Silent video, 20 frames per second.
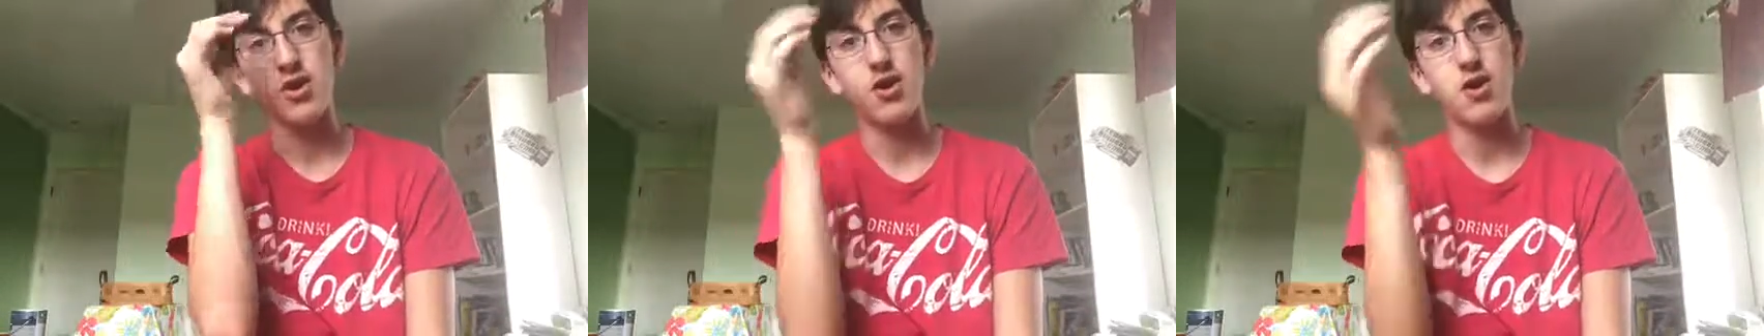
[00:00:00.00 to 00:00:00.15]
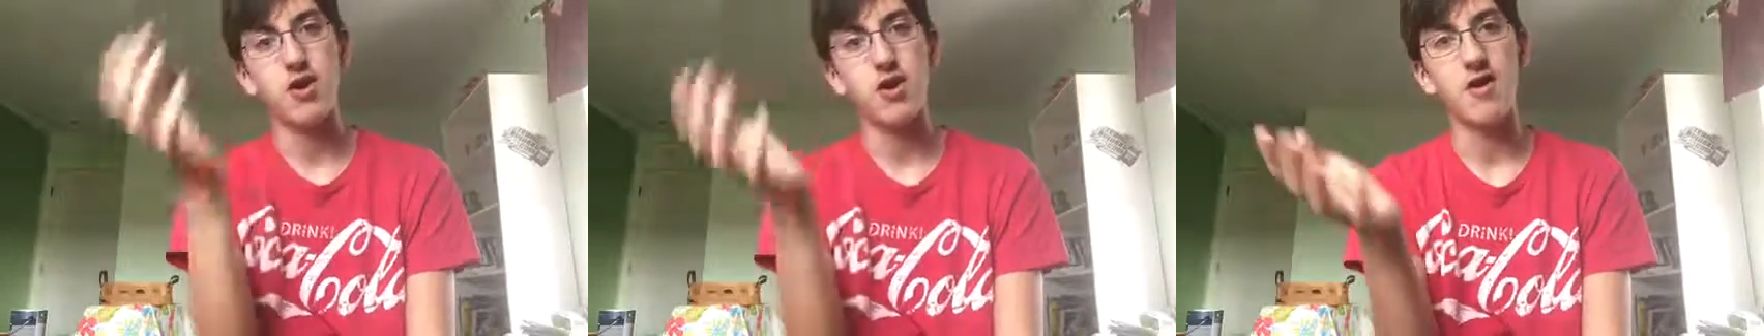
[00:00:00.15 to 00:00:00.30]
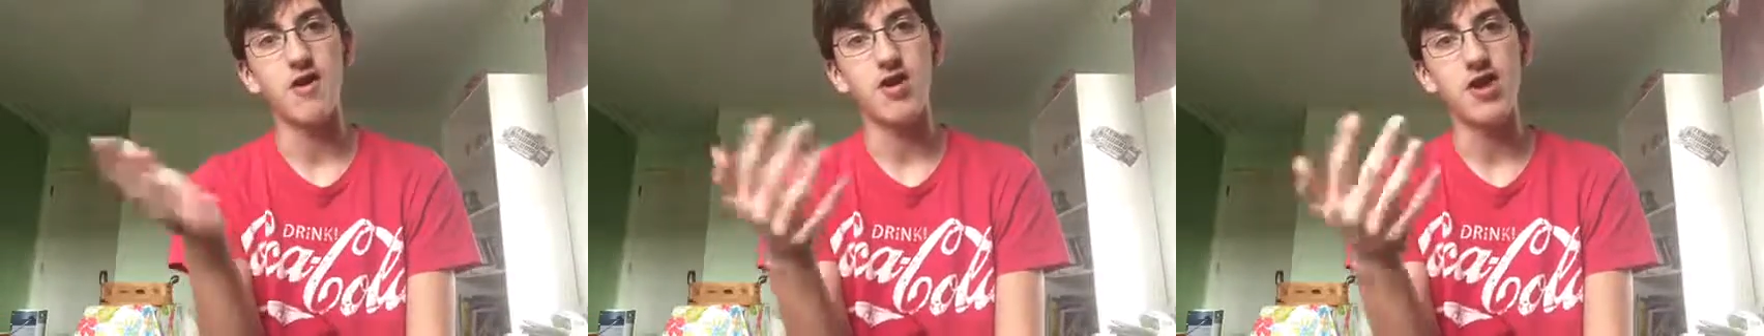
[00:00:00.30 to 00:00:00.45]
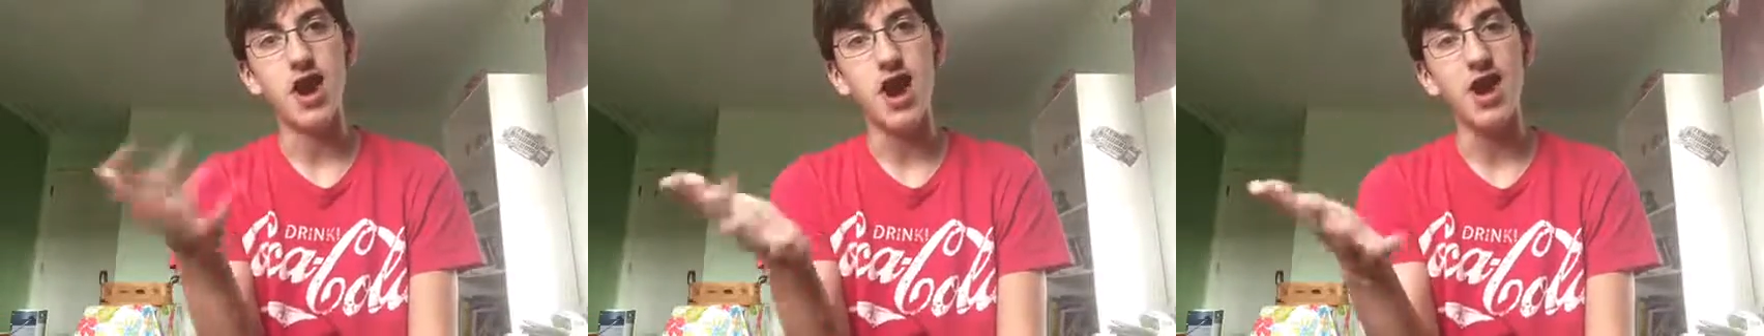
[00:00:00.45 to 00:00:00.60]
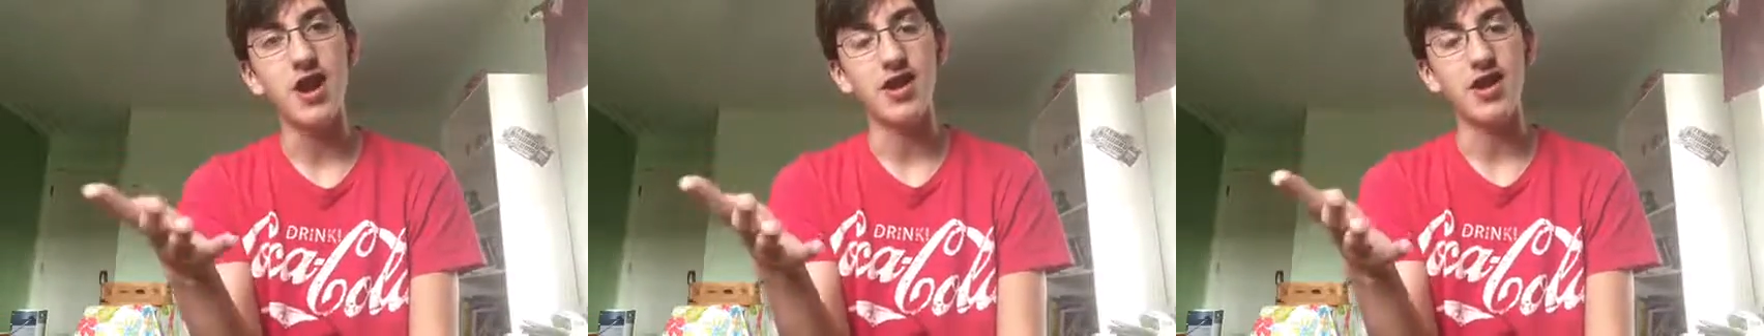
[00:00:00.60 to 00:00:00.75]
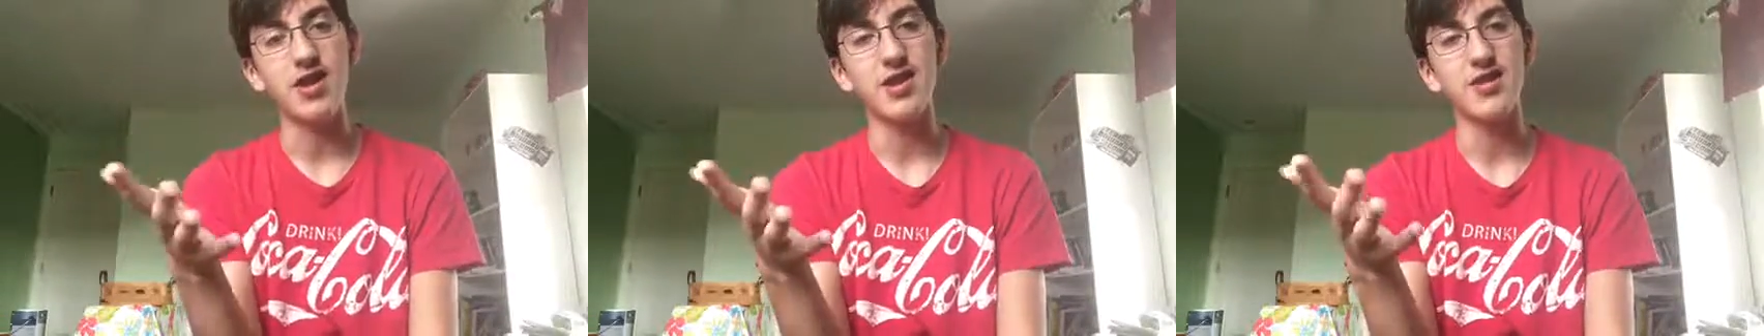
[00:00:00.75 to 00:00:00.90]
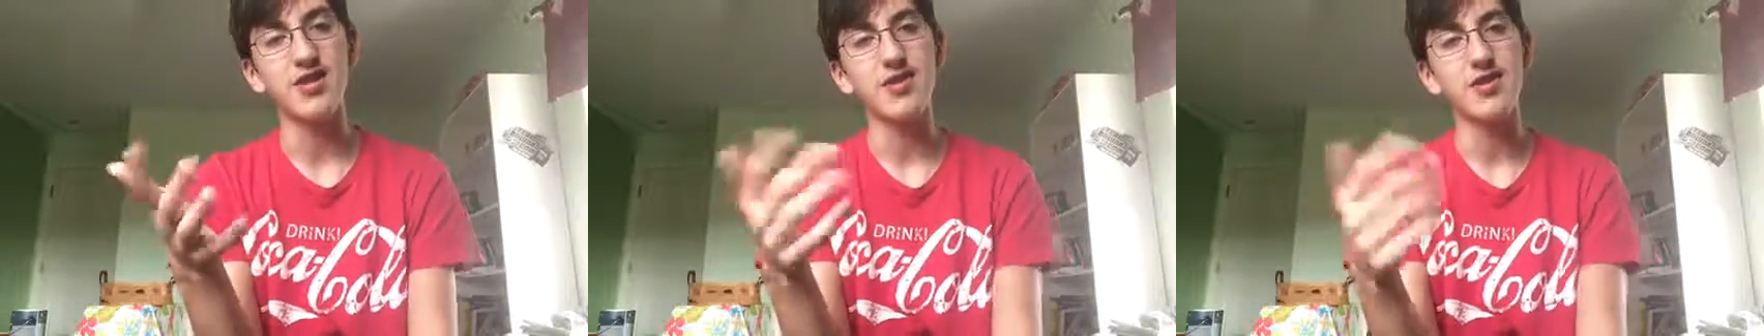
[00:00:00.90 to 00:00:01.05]
her in the
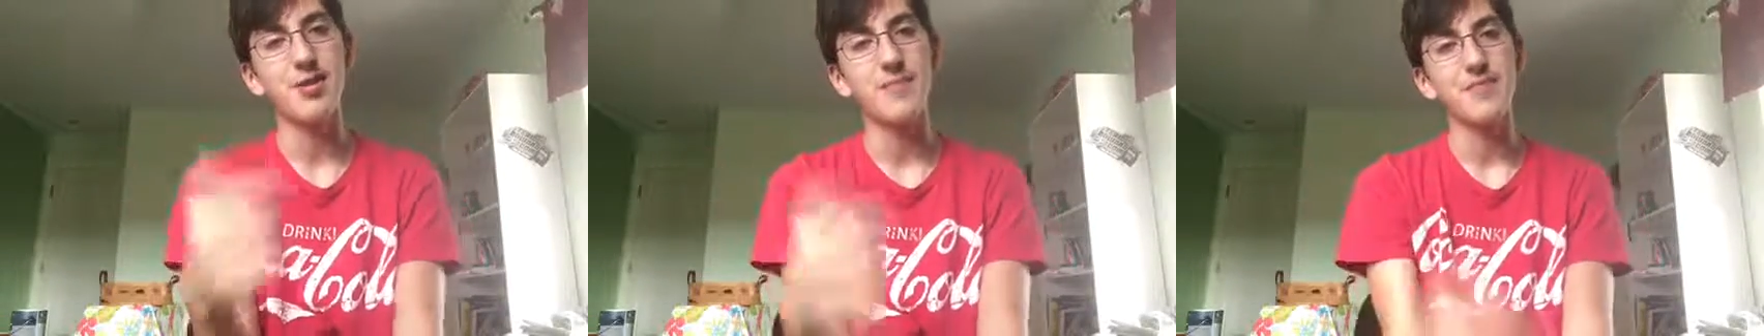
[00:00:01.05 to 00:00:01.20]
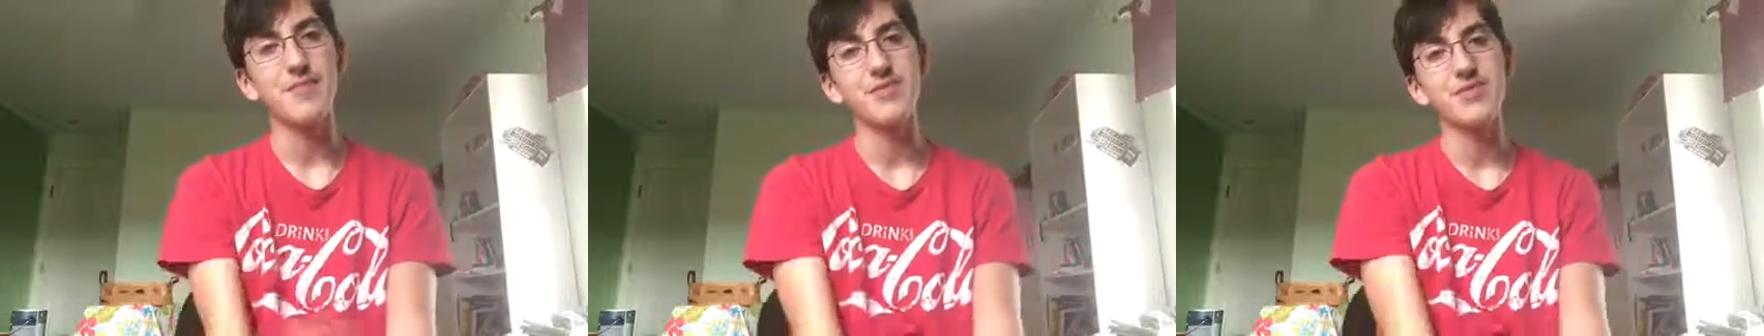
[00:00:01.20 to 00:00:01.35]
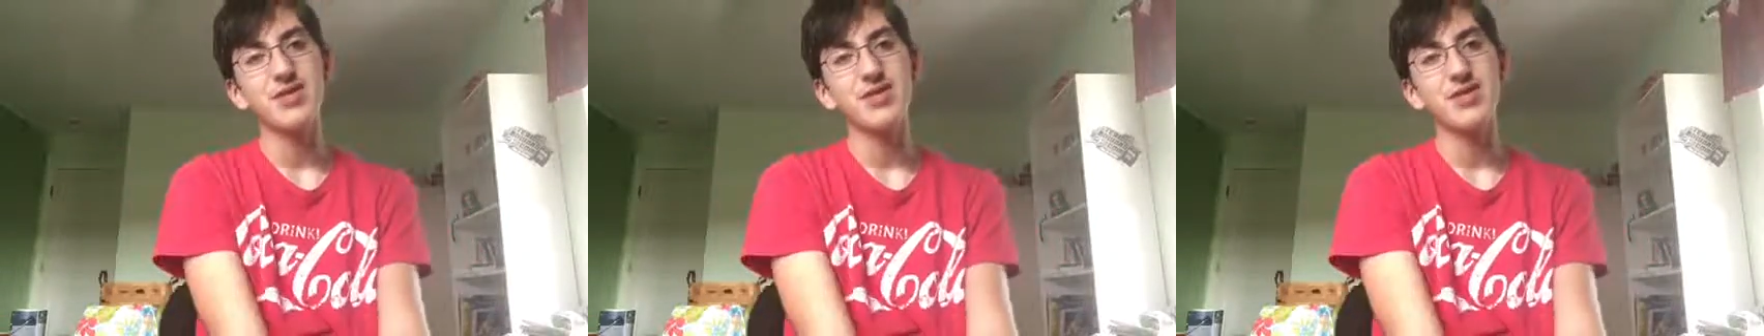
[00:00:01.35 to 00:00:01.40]
audience,